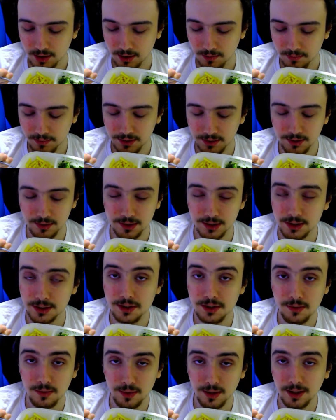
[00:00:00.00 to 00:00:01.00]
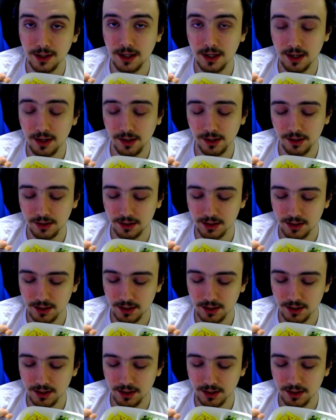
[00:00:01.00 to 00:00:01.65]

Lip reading: but they're just really not